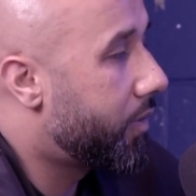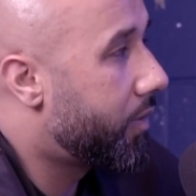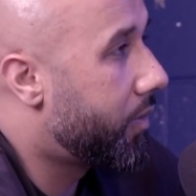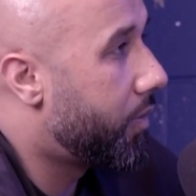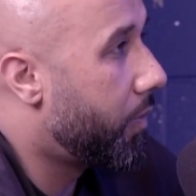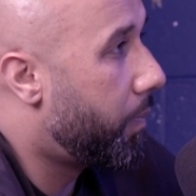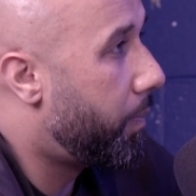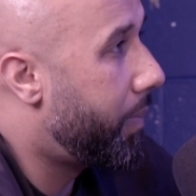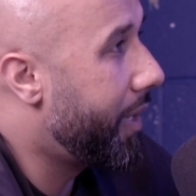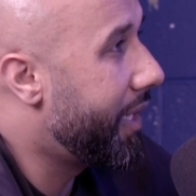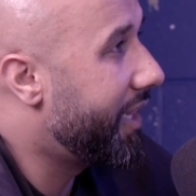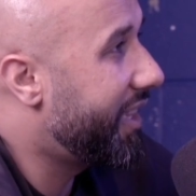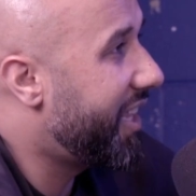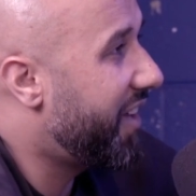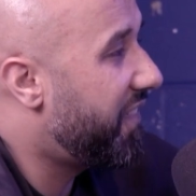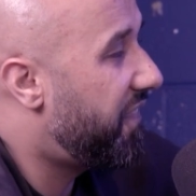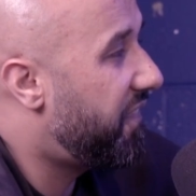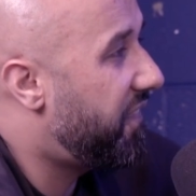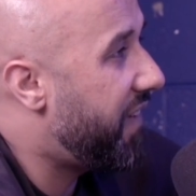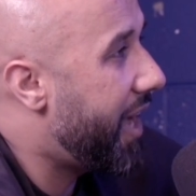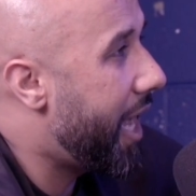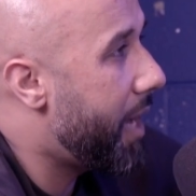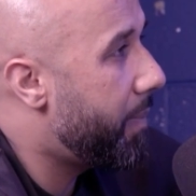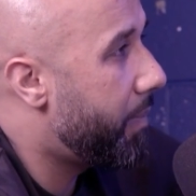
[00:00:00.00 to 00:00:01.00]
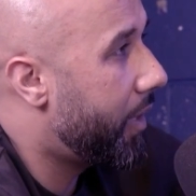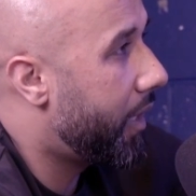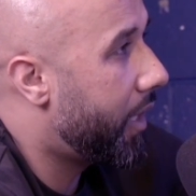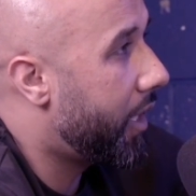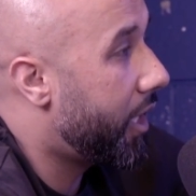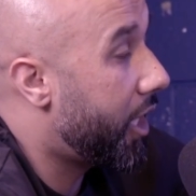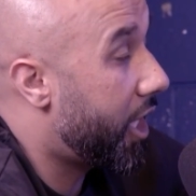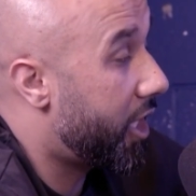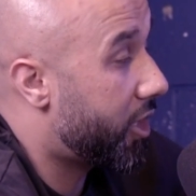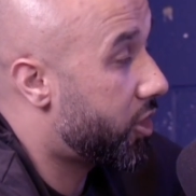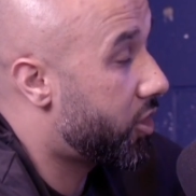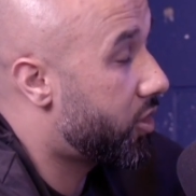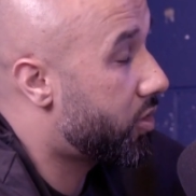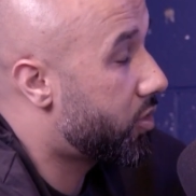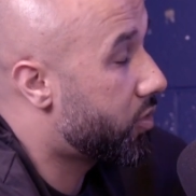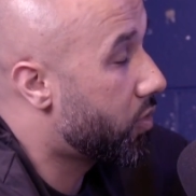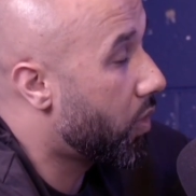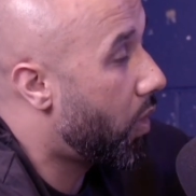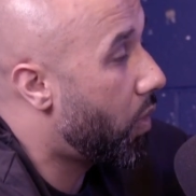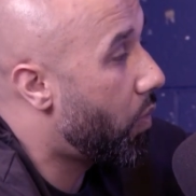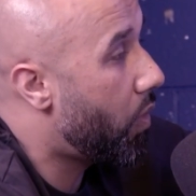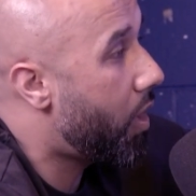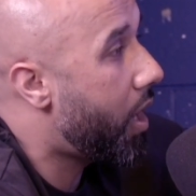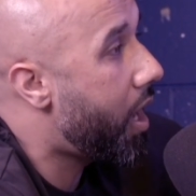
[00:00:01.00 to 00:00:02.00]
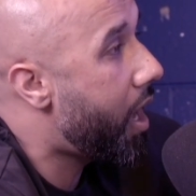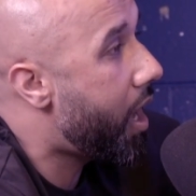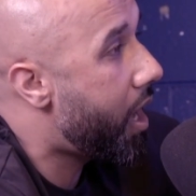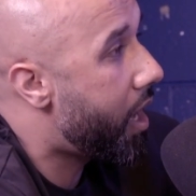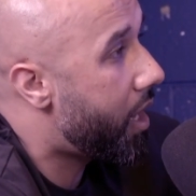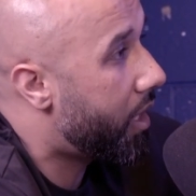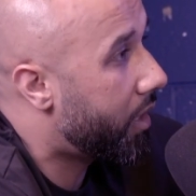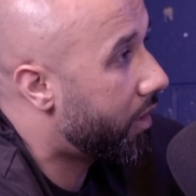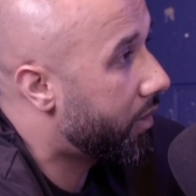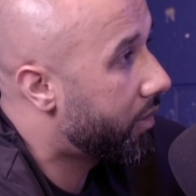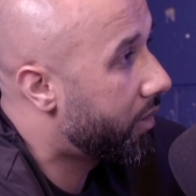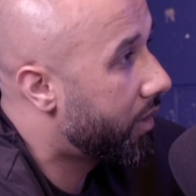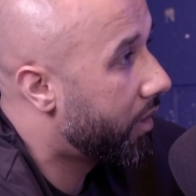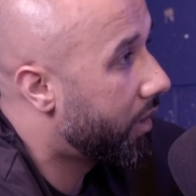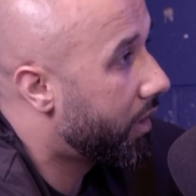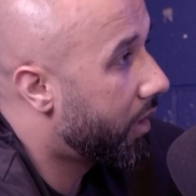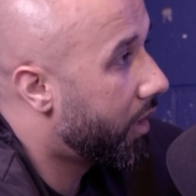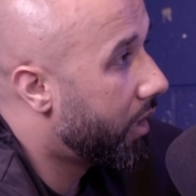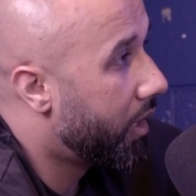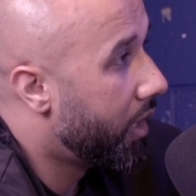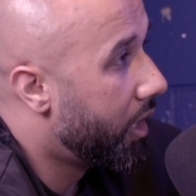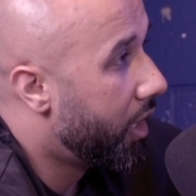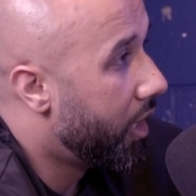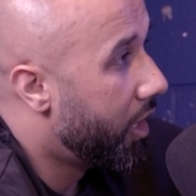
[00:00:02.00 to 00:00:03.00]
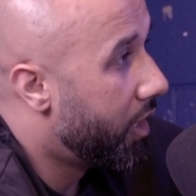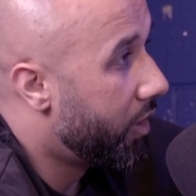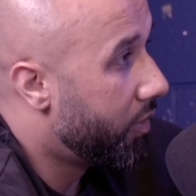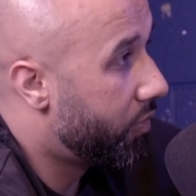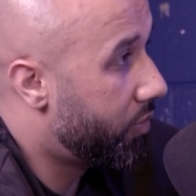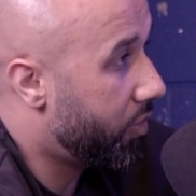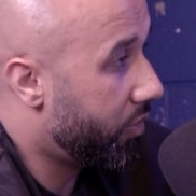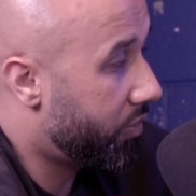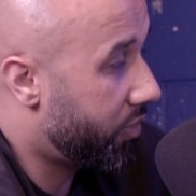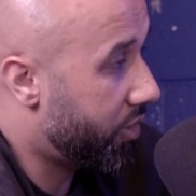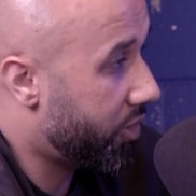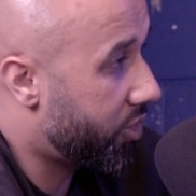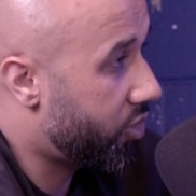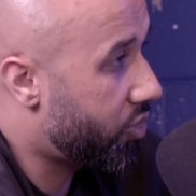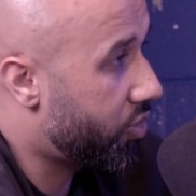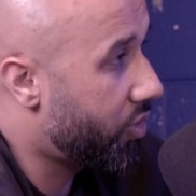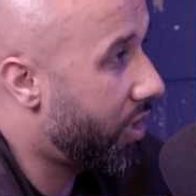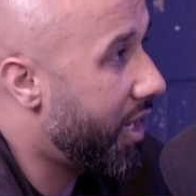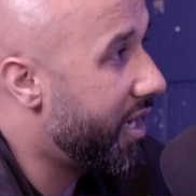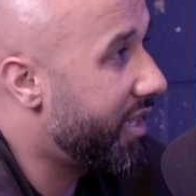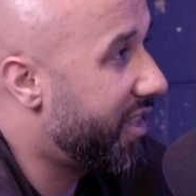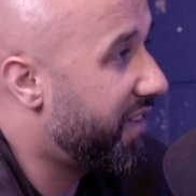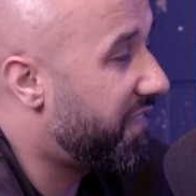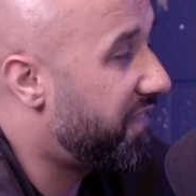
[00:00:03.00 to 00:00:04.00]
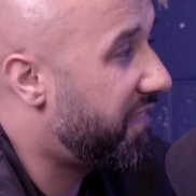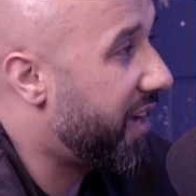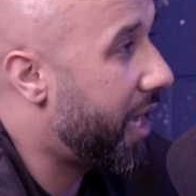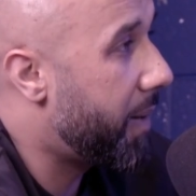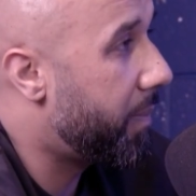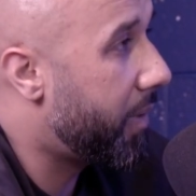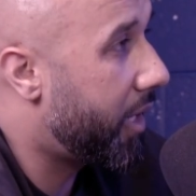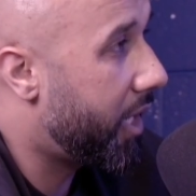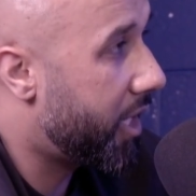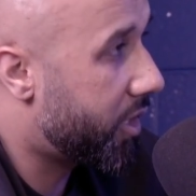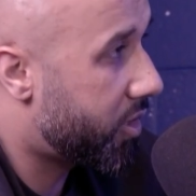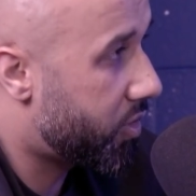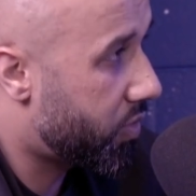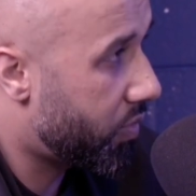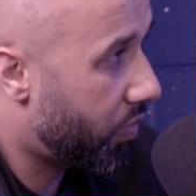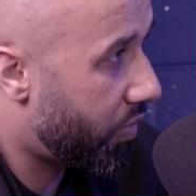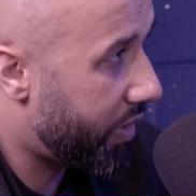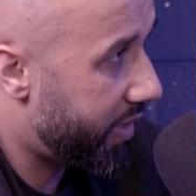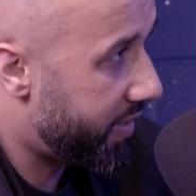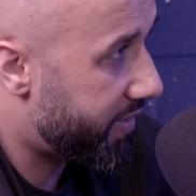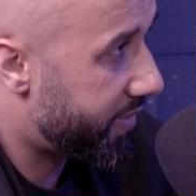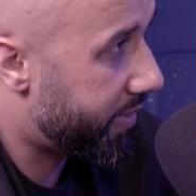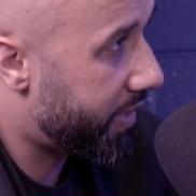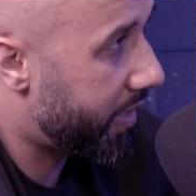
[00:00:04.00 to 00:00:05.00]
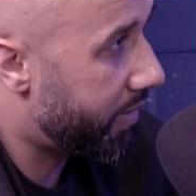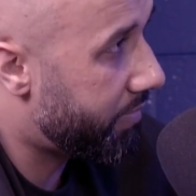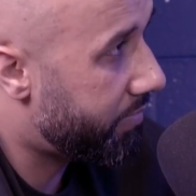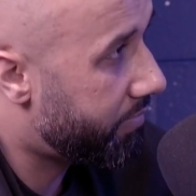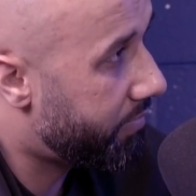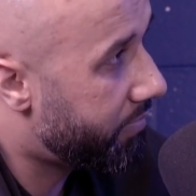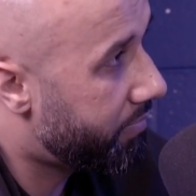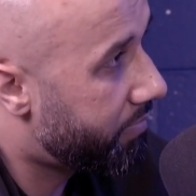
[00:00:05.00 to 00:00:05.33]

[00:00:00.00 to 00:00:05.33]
To build a family, it's so hard. To destroy the family, it's so easy.